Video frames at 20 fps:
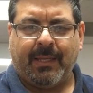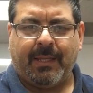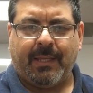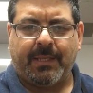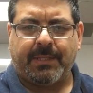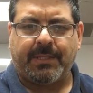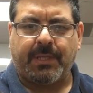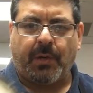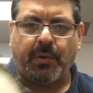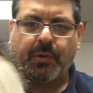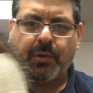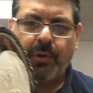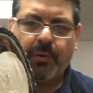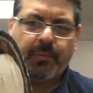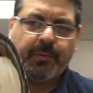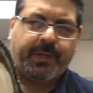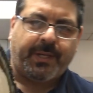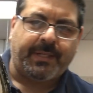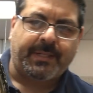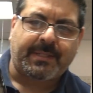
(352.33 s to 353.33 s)
there's no
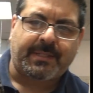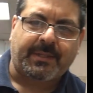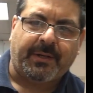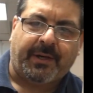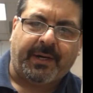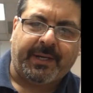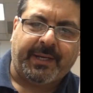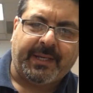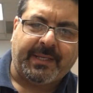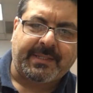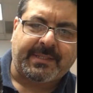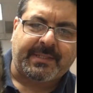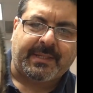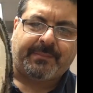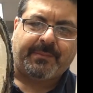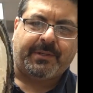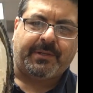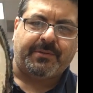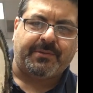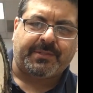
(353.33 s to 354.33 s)
cork inside it.
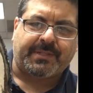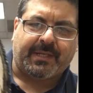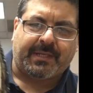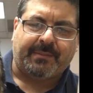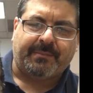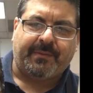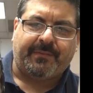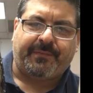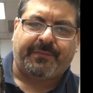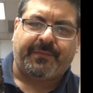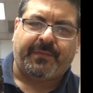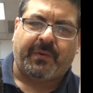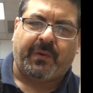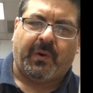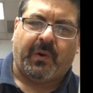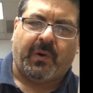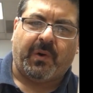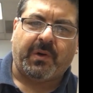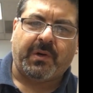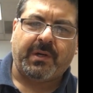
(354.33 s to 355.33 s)
Someone who's done them
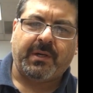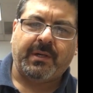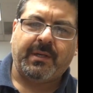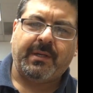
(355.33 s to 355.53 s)
before